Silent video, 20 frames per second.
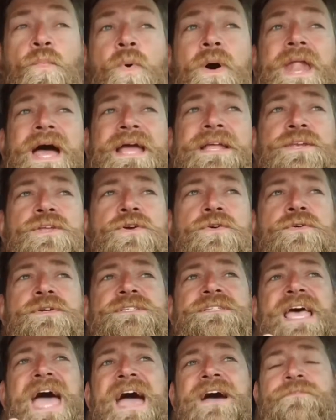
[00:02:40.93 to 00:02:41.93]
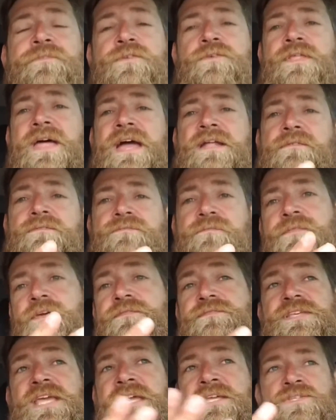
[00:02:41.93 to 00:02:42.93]
what I do is after that
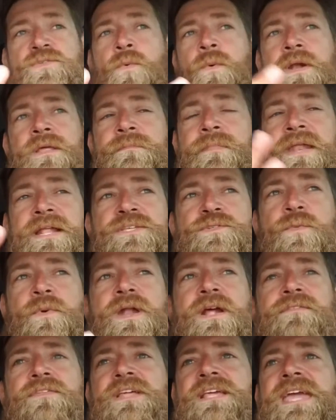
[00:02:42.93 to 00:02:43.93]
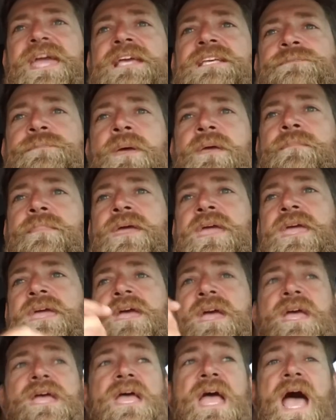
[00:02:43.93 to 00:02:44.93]
15, 20 minutes, whatever the case may be,
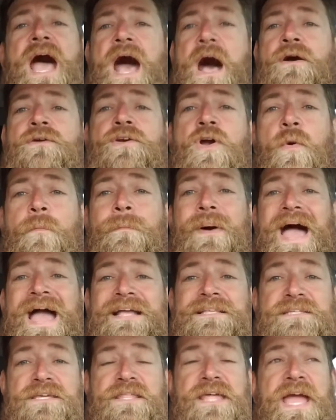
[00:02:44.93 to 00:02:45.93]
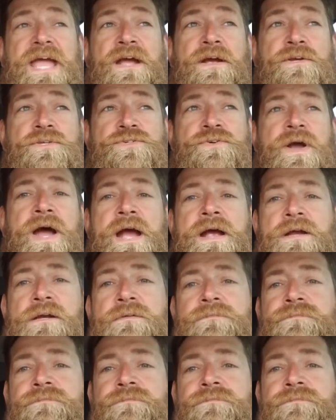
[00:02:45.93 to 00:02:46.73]
I'll go back to the hair dryer.